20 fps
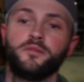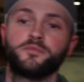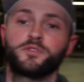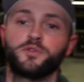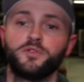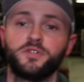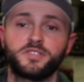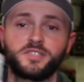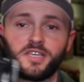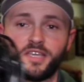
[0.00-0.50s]

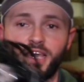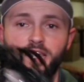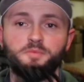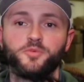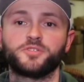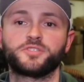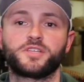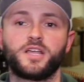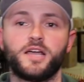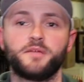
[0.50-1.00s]
So it is a
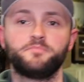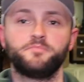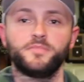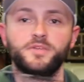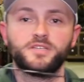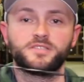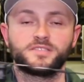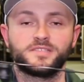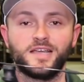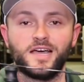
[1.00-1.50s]
cable
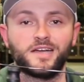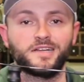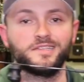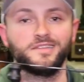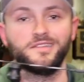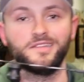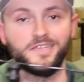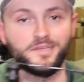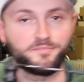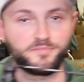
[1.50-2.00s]
stop, it's not a
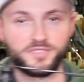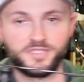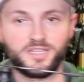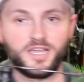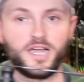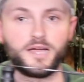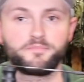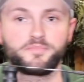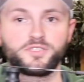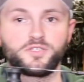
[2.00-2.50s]
limb
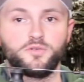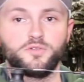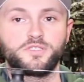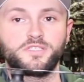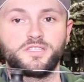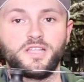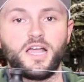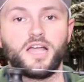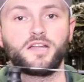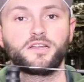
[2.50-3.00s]
stop, so
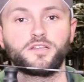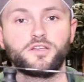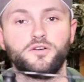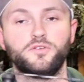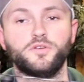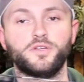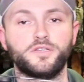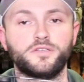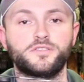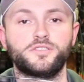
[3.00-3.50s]
it's not
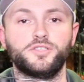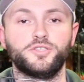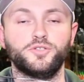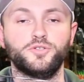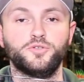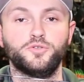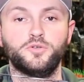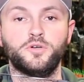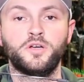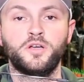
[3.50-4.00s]
going
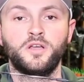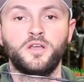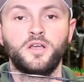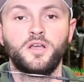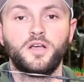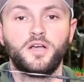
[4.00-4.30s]
to